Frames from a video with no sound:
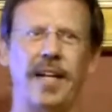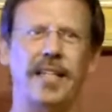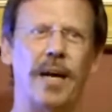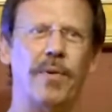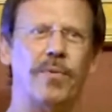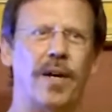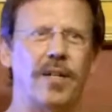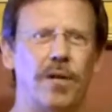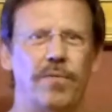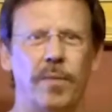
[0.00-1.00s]
and they would run
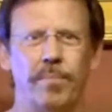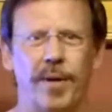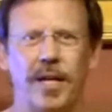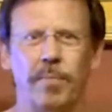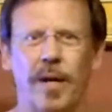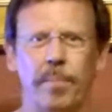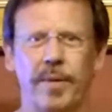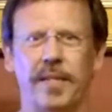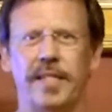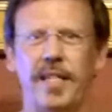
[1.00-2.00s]
over and pick them up
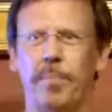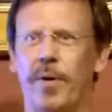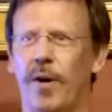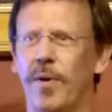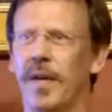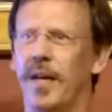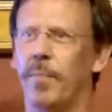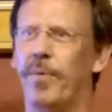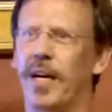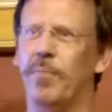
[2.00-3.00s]
at the depot
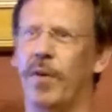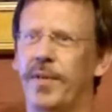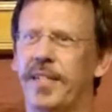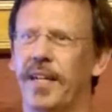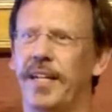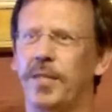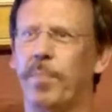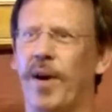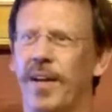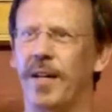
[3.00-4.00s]
and bring them over to Lynch
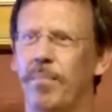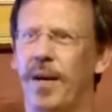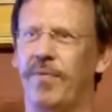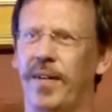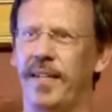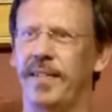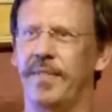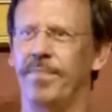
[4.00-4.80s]
Park in Beverly.